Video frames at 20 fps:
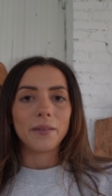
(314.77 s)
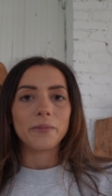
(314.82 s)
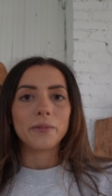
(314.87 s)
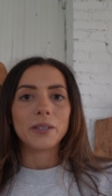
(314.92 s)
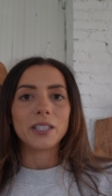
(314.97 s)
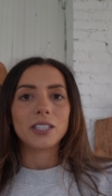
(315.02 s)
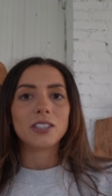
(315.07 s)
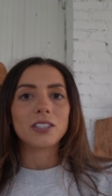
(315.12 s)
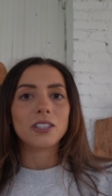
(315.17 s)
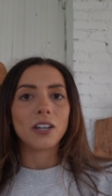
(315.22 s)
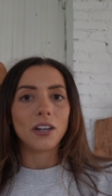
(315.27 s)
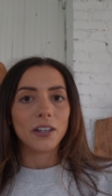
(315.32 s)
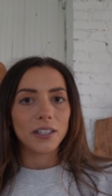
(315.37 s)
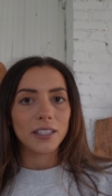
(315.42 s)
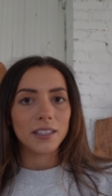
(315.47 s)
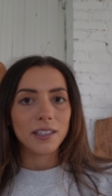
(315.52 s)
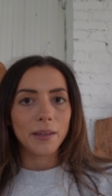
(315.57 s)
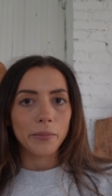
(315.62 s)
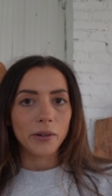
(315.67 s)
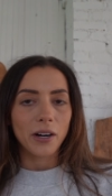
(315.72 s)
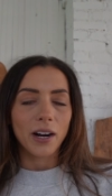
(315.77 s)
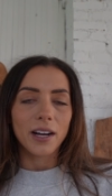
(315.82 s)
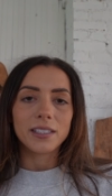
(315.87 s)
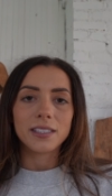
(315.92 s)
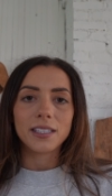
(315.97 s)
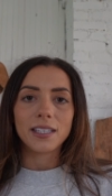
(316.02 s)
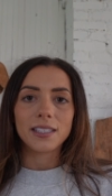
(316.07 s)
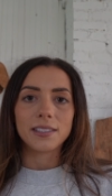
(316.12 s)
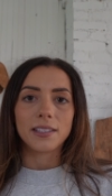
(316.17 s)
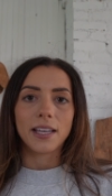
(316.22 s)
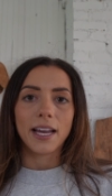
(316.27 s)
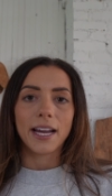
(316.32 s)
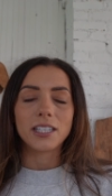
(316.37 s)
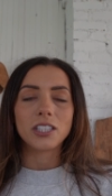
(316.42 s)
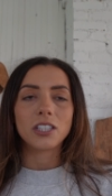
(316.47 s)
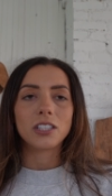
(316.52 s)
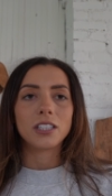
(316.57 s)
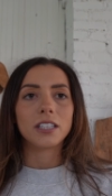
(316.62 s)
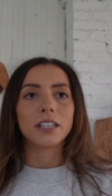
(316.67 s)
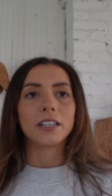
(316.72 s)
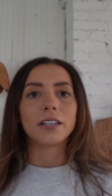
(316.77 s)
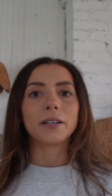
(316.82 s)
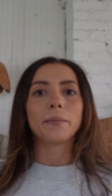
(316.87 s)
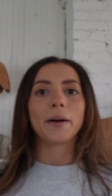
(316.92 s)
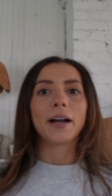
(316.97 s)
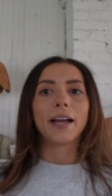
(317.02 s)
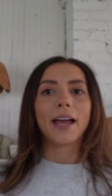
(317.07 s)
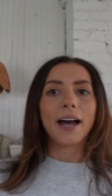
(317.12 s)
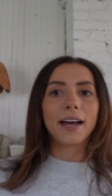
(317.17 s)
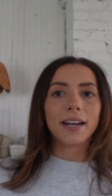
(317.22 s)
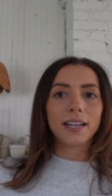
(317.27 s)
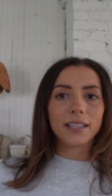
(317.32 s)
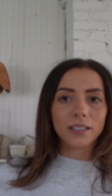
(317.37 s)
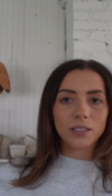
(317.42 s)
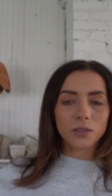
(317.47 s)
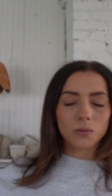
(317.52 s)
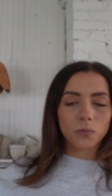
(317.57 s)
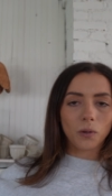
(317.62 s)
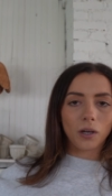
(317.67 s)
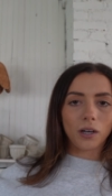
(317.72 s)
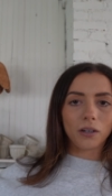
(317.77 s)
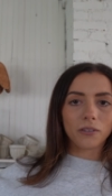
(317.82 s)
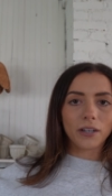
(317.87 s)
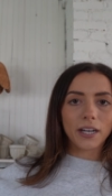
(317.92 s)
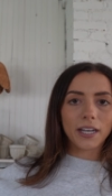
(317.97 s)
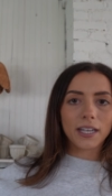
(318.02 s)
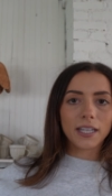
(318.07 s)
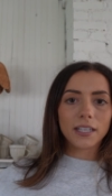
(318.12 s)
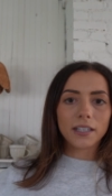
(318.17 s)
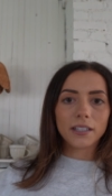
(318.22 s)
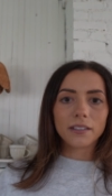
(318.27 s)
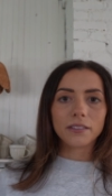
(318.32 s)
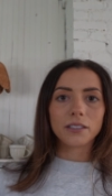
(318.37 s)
We started the process last year by adding this wall right here.